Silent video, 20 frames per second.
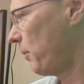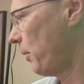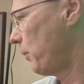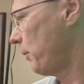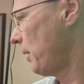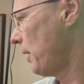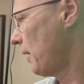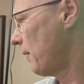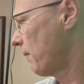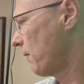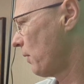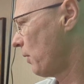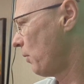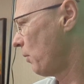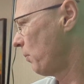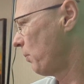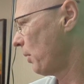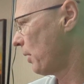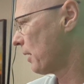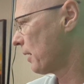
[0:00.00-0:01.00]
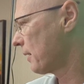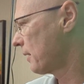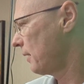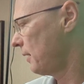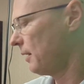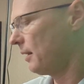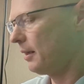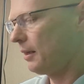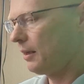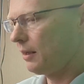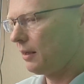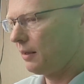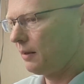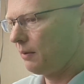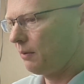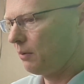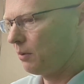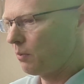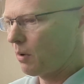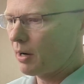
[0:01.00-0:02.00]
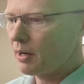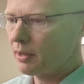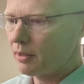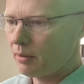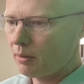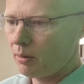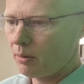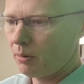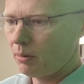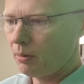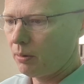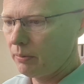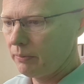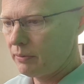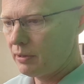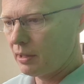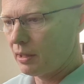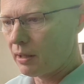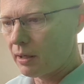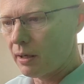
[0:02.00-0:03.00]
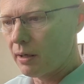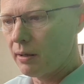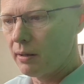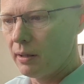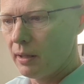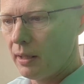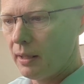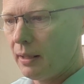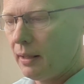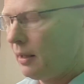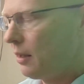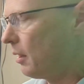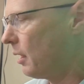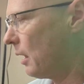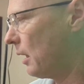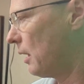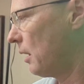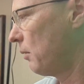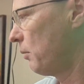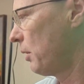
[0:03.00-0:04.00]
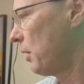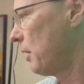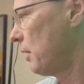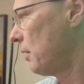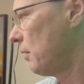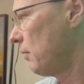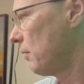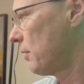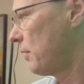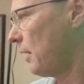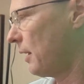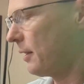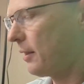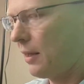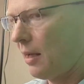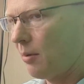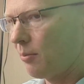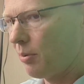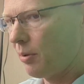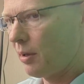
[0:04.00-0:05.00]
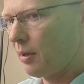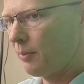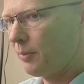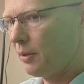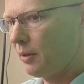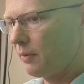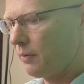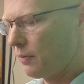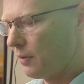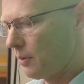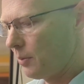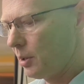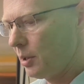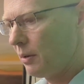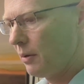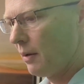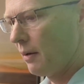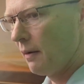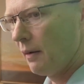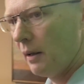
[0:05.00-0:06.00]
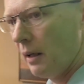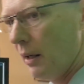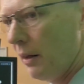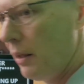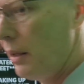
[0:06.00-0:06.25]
but we have the whole block. We're running the whole DR within NewsDesk and prompting from it. And